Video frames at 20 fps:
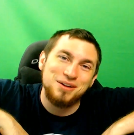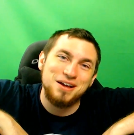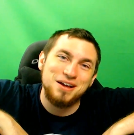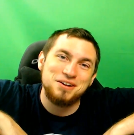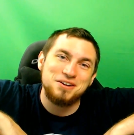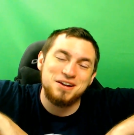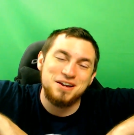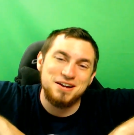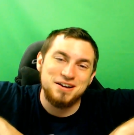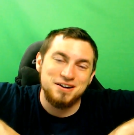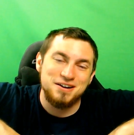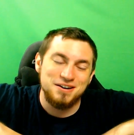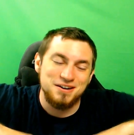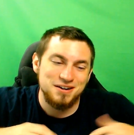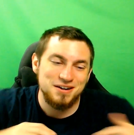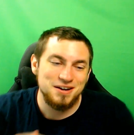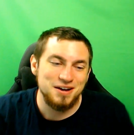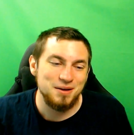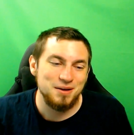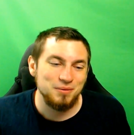I'm glad you're
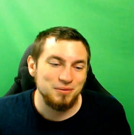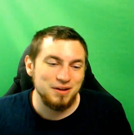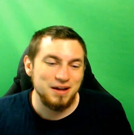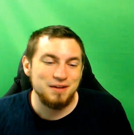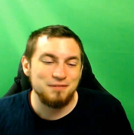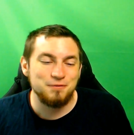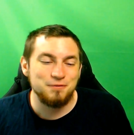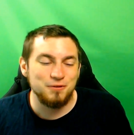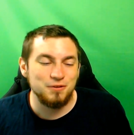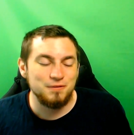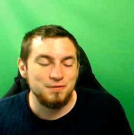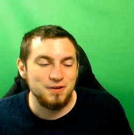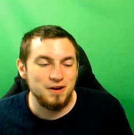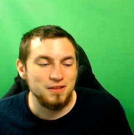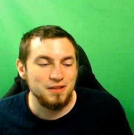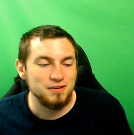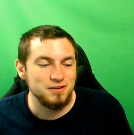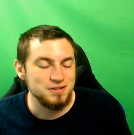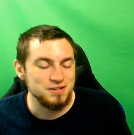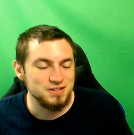here. I'm glad for the
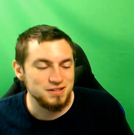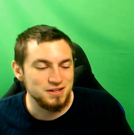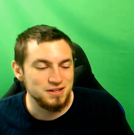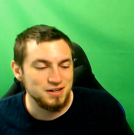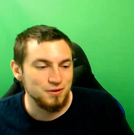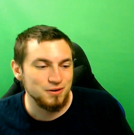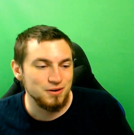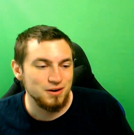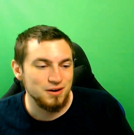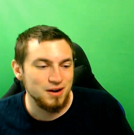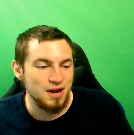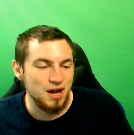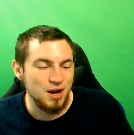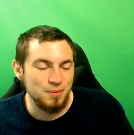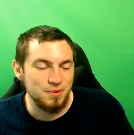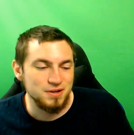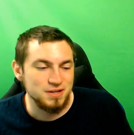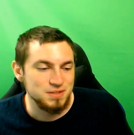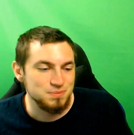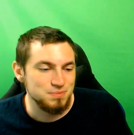fathers for
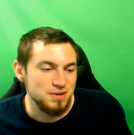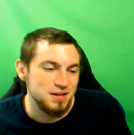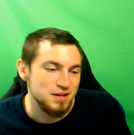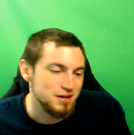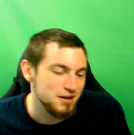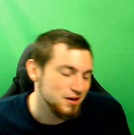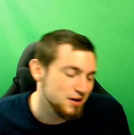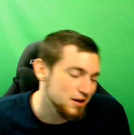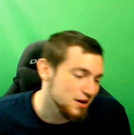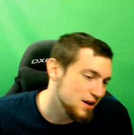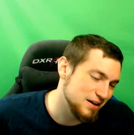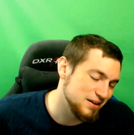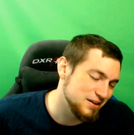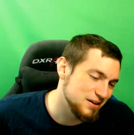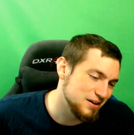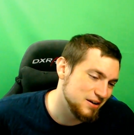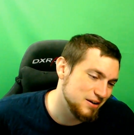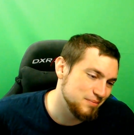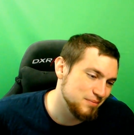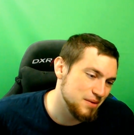helping us be here,
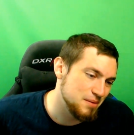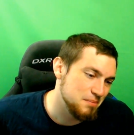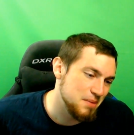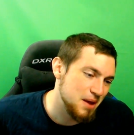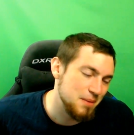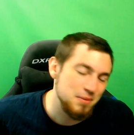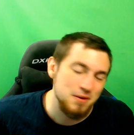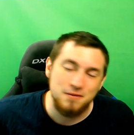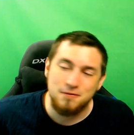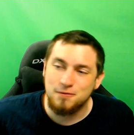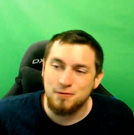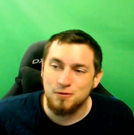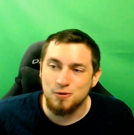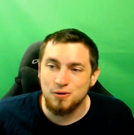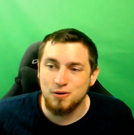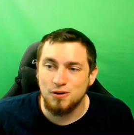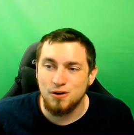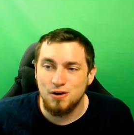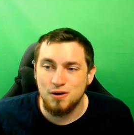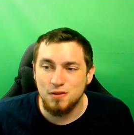and I'm happy
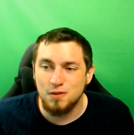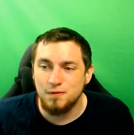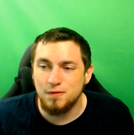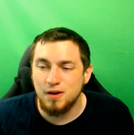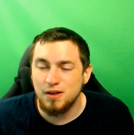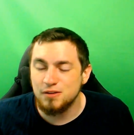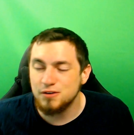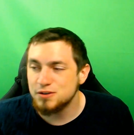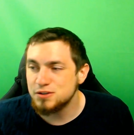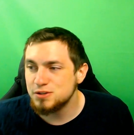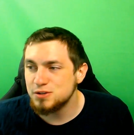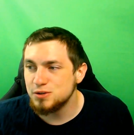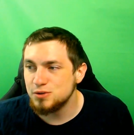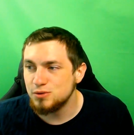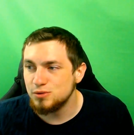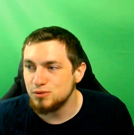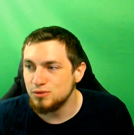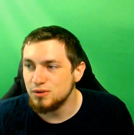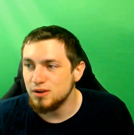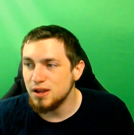for all the fathers
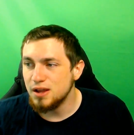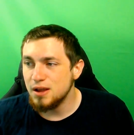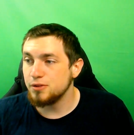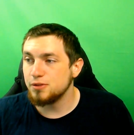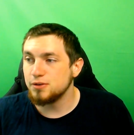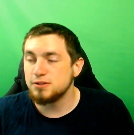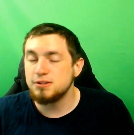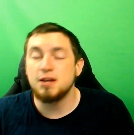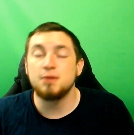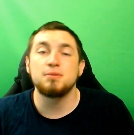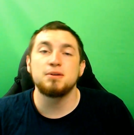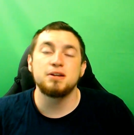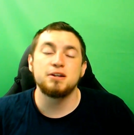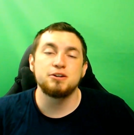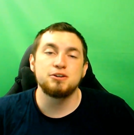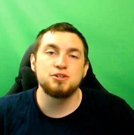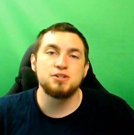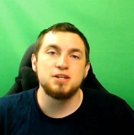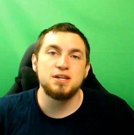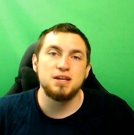who put their time and
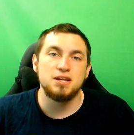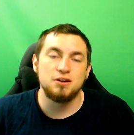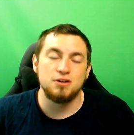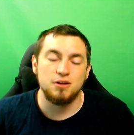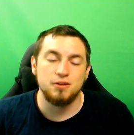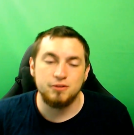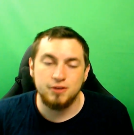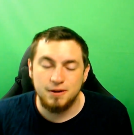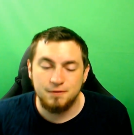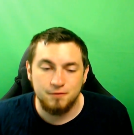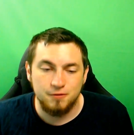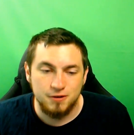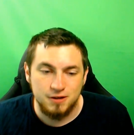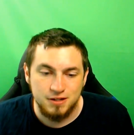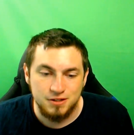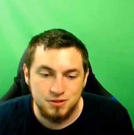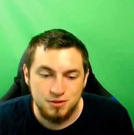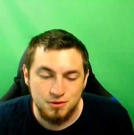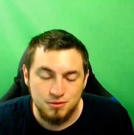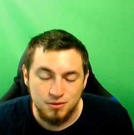energy and all their effort
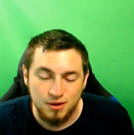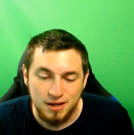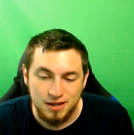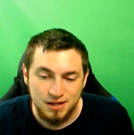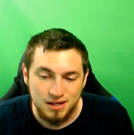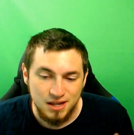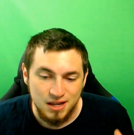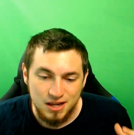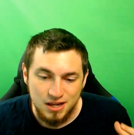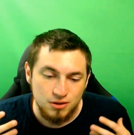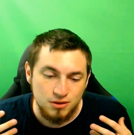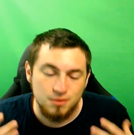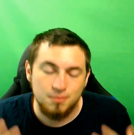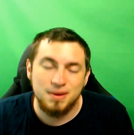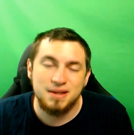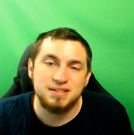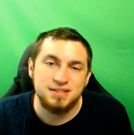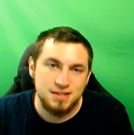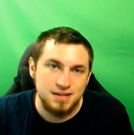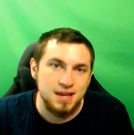into doing the
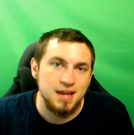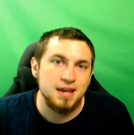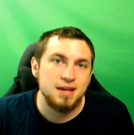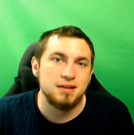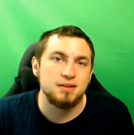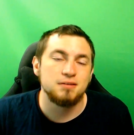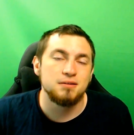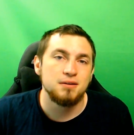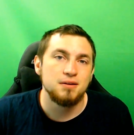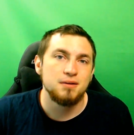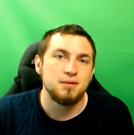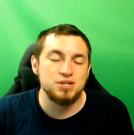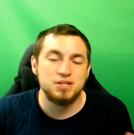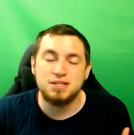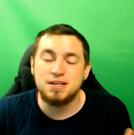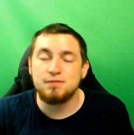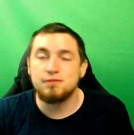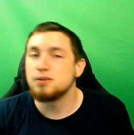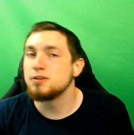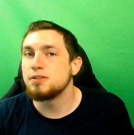best they can, which
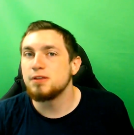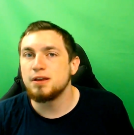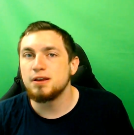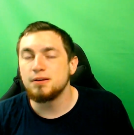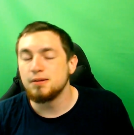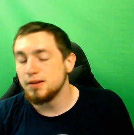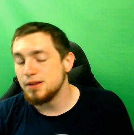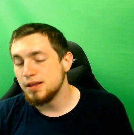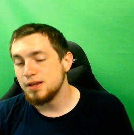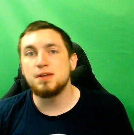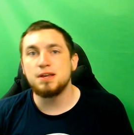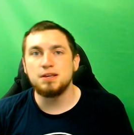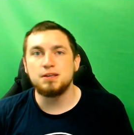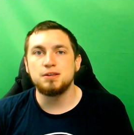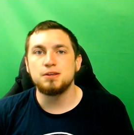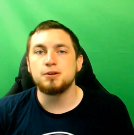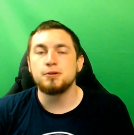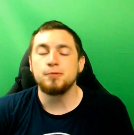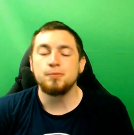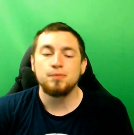is everything. So
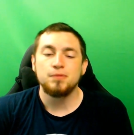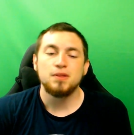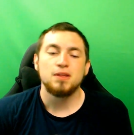thank you.